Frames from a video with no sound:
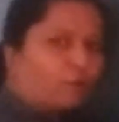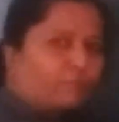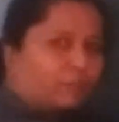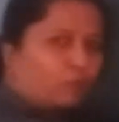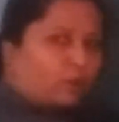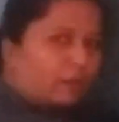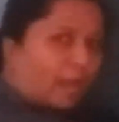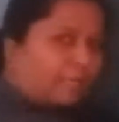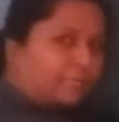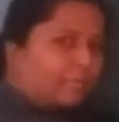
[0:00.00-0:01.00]
or when we are
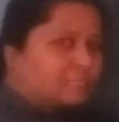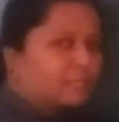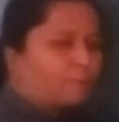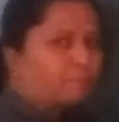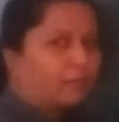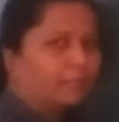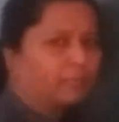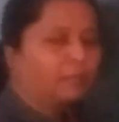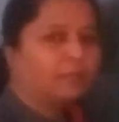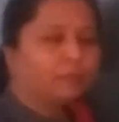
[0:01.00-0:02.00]
writing
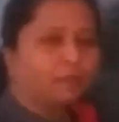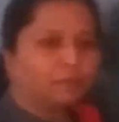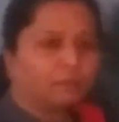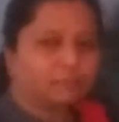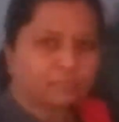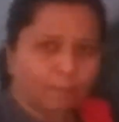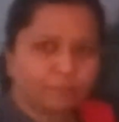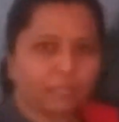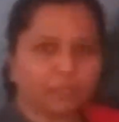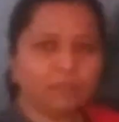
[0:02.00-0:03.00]

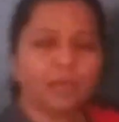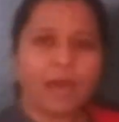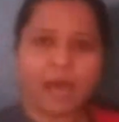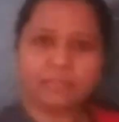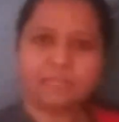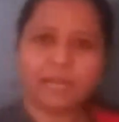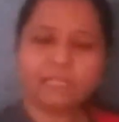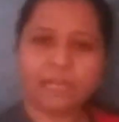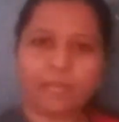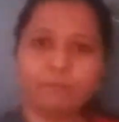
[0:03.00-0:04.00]
something, at
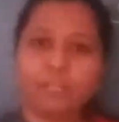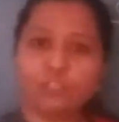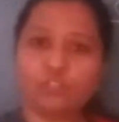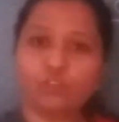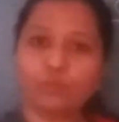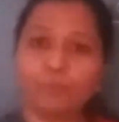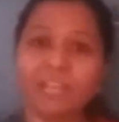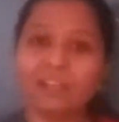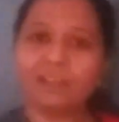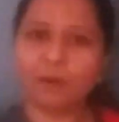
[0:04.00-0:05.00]
that time it should
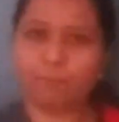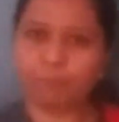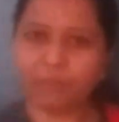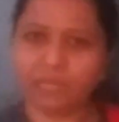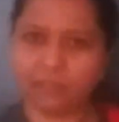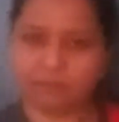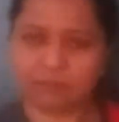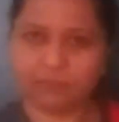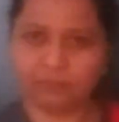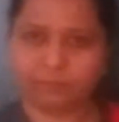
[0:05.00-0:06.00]
be
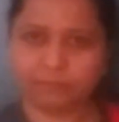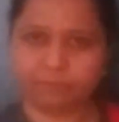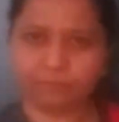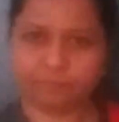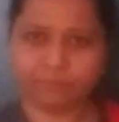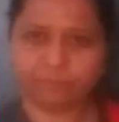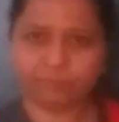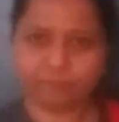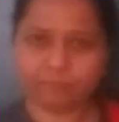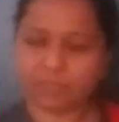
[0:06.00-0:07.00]
complete.
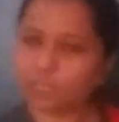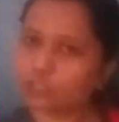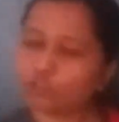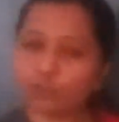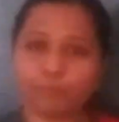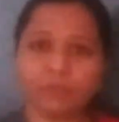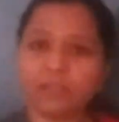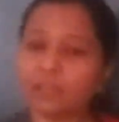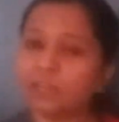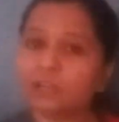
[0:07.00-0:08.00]
It should
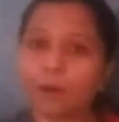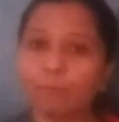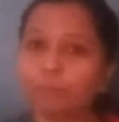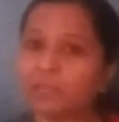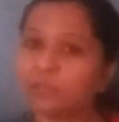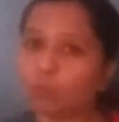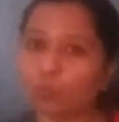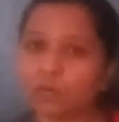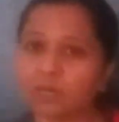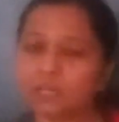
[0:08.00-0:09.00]
be in complete
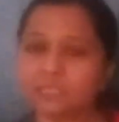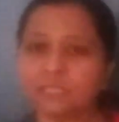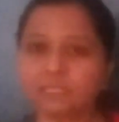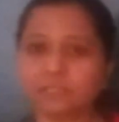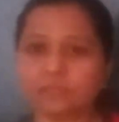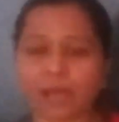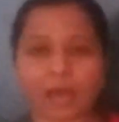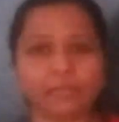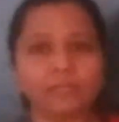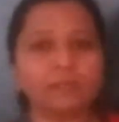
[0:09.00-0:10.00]
words
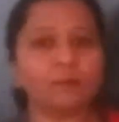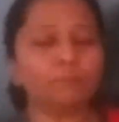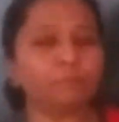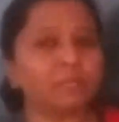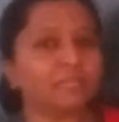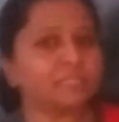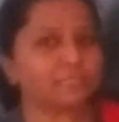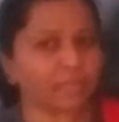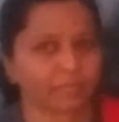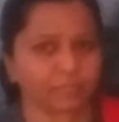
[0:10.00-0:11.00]
and in complete
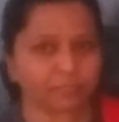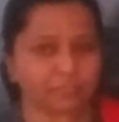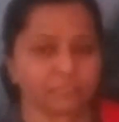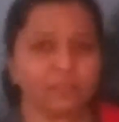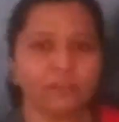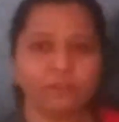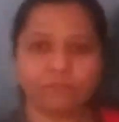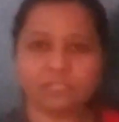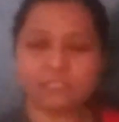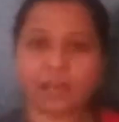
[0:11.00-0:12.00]
sentence
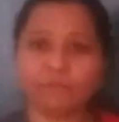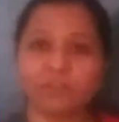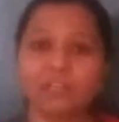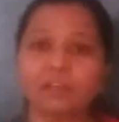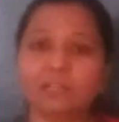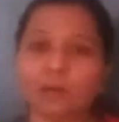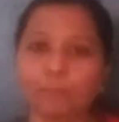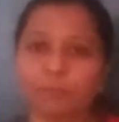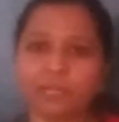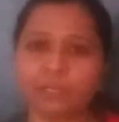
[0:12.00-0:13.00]
which is having a
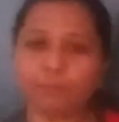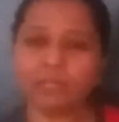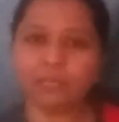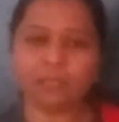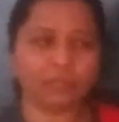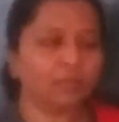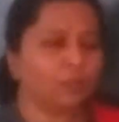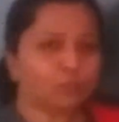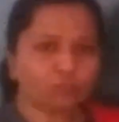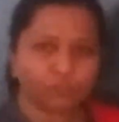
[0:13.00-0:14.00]
complete meaning.
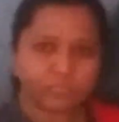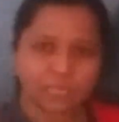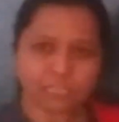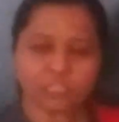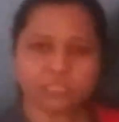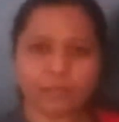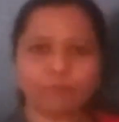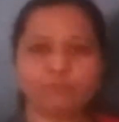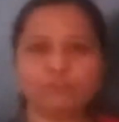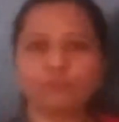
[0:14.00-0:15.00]
So such
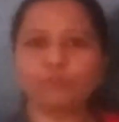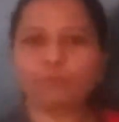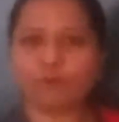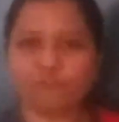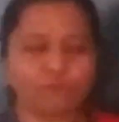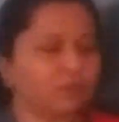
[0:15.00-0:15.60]
type of a group of